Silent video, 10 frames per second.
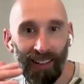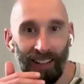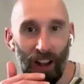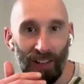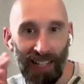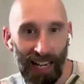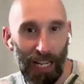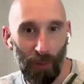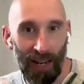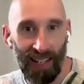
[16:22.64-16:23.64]
you know,
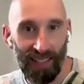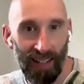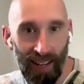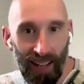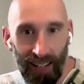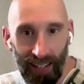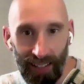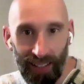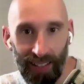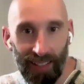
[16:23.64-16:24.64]
exactly what it is they
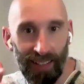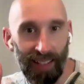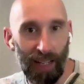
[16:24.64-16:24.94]
need. So